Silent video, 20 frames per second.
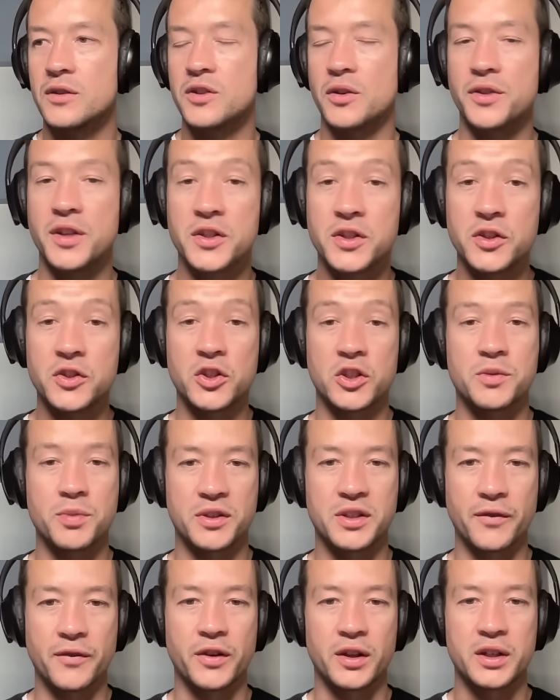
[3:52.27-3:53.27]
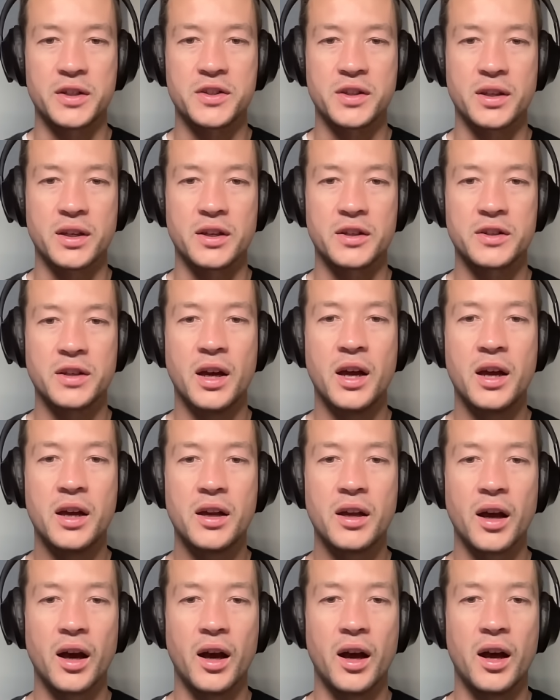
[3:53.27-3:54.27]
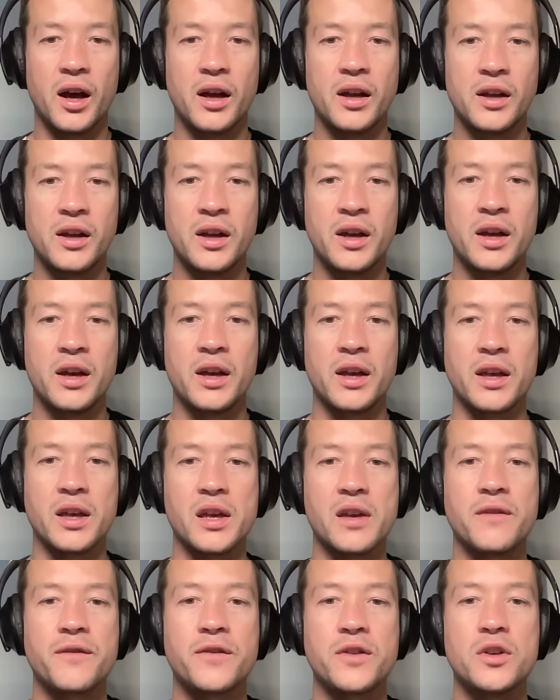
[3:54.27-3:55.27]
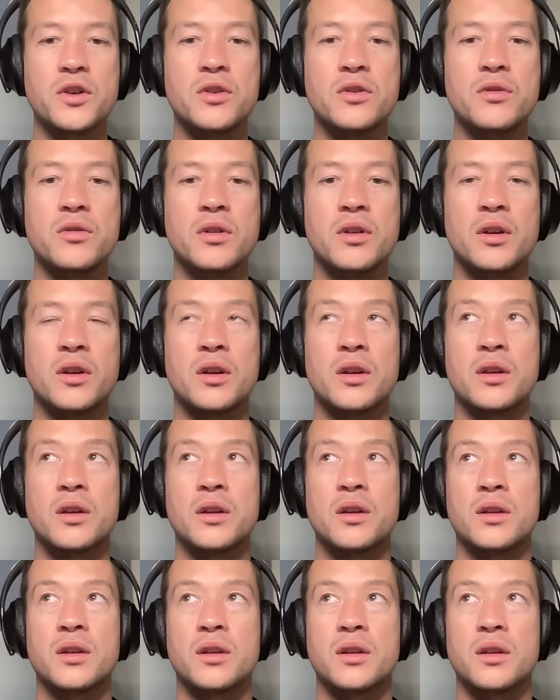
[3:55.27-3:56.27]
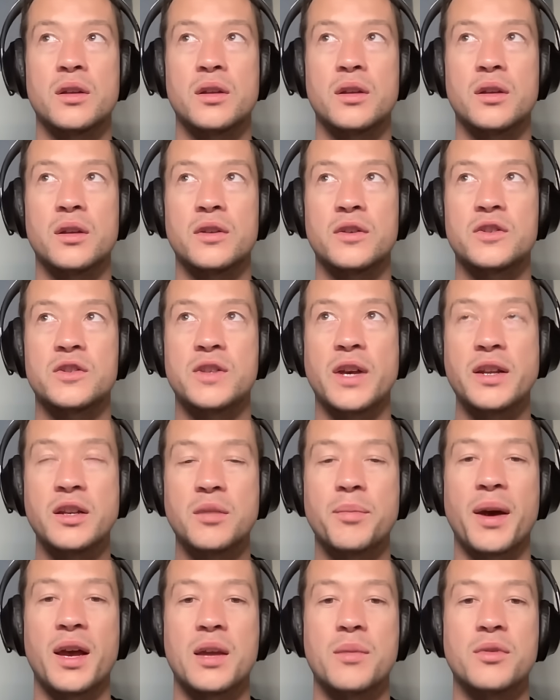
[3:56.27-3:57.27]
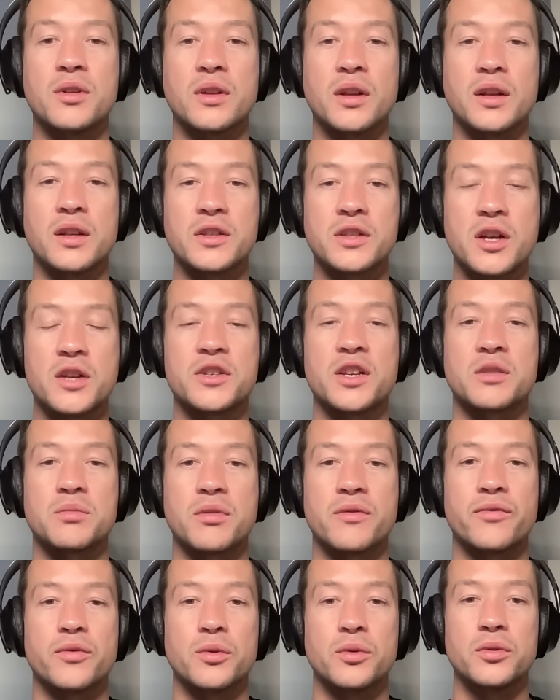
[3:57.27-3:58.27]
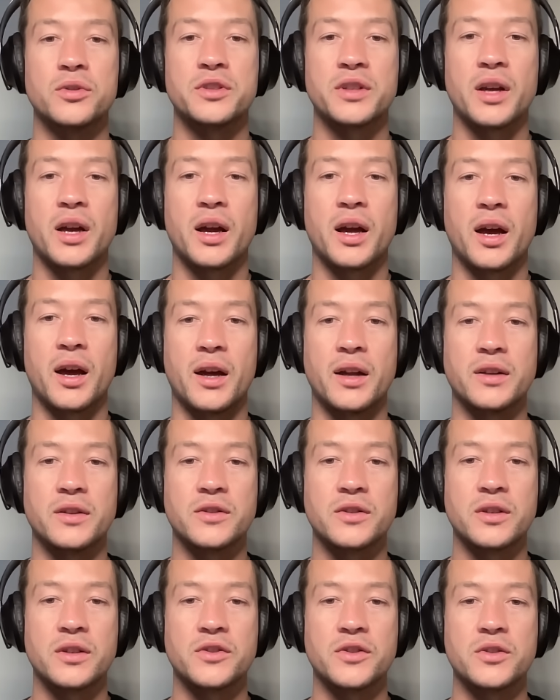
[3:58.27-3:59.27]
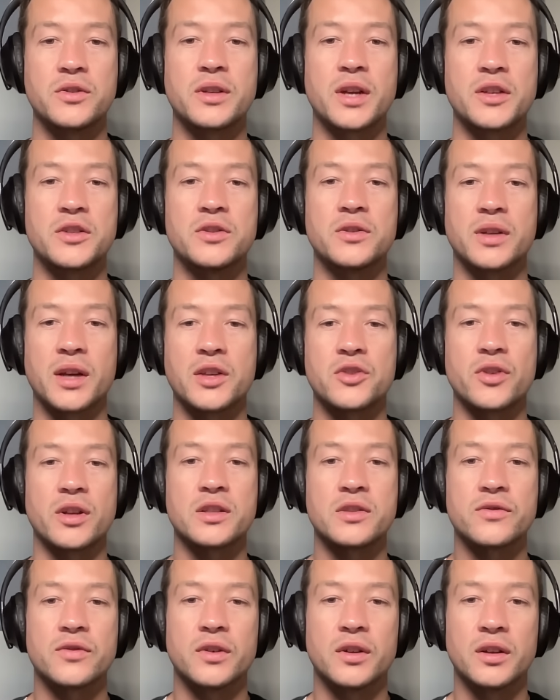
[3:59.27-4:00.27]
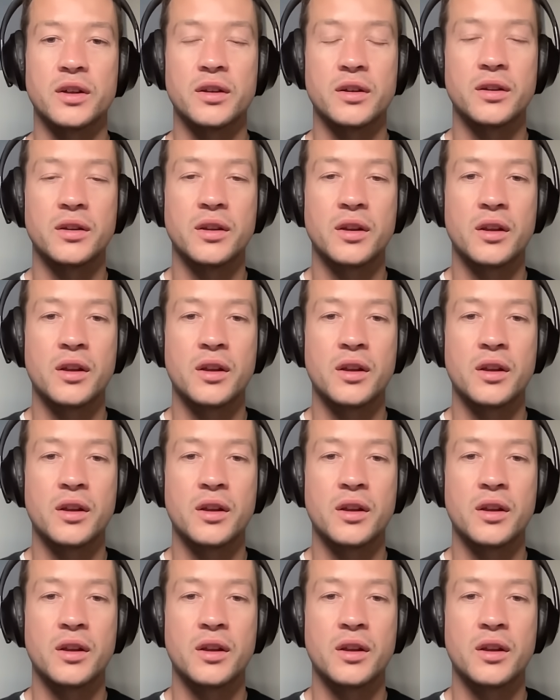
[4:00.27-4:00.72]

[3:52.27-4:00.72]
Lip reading: So this is just specifically to this. If you send a payment and it turns out to be fraud and it's a UK to UK transfer,